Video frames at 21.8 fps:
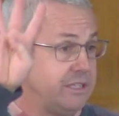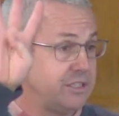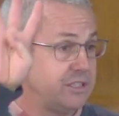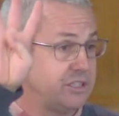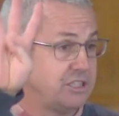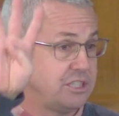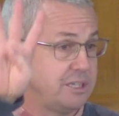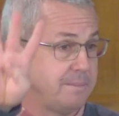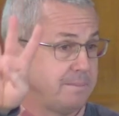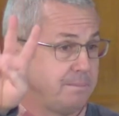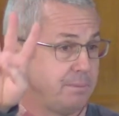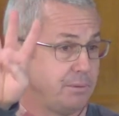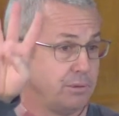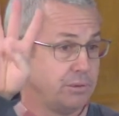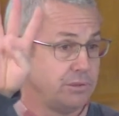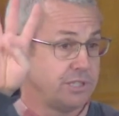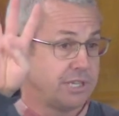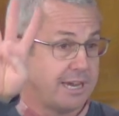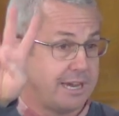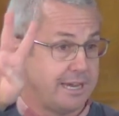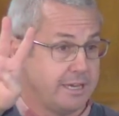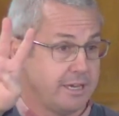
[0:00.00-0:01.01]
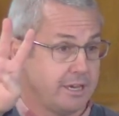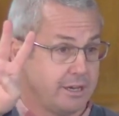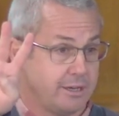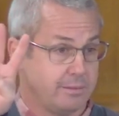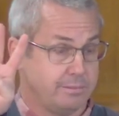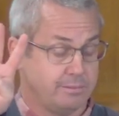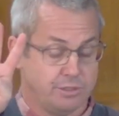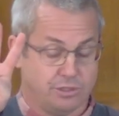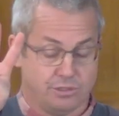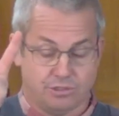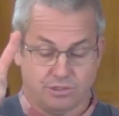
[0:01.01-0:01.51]
simple take
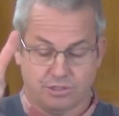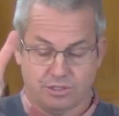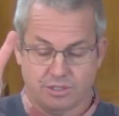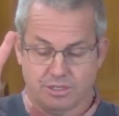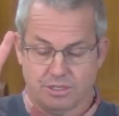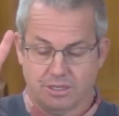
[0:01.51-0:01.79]
homes.